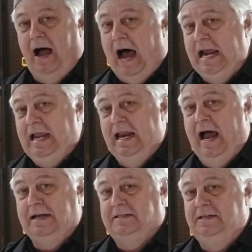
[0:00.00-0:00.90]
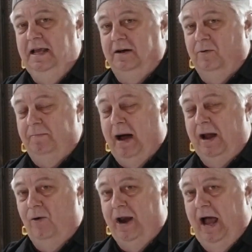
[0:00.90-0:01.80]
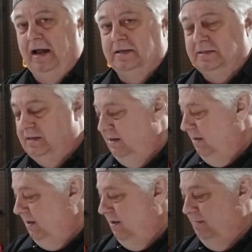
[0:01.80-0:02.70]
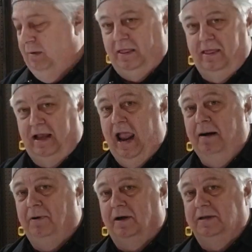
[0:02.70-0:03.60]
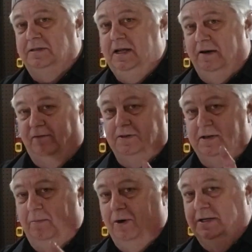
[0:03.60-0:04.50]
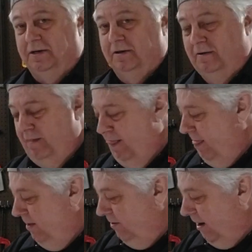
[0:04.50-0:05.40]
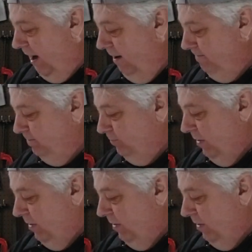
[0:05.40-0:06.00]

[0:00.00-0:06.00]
I cannot see it with my own eyes, but the camera can see it for some reason, okay?